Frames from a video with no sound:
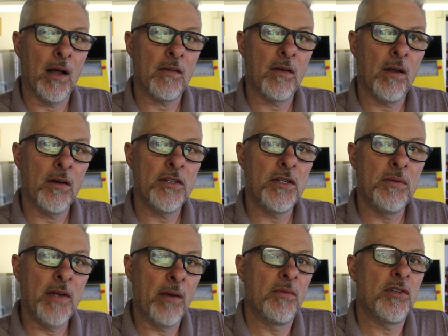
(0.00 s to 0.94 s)
as long as
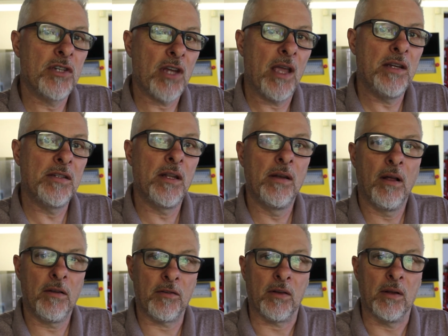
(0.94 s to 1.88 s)
you don't change the
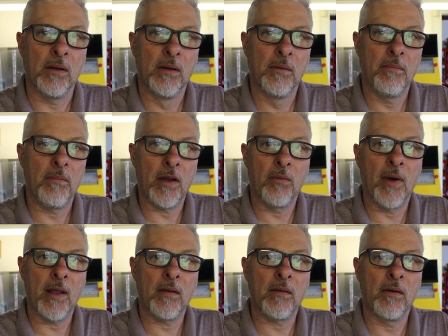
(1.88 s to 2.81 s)
nozzle
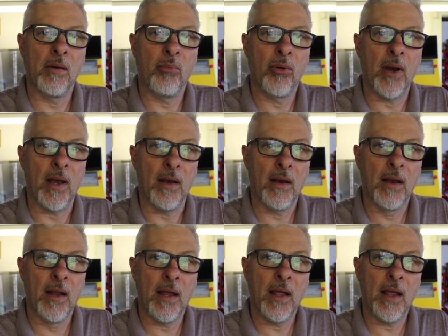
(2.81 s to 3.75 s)
midway through a print,
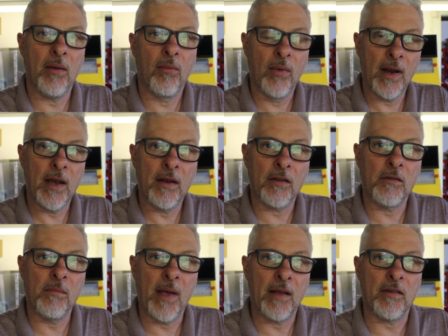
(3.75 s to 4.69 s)
it really
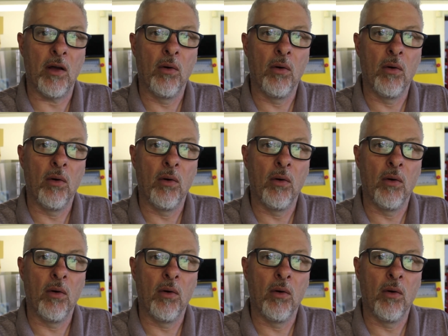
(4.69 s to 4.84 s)
doesn't matter.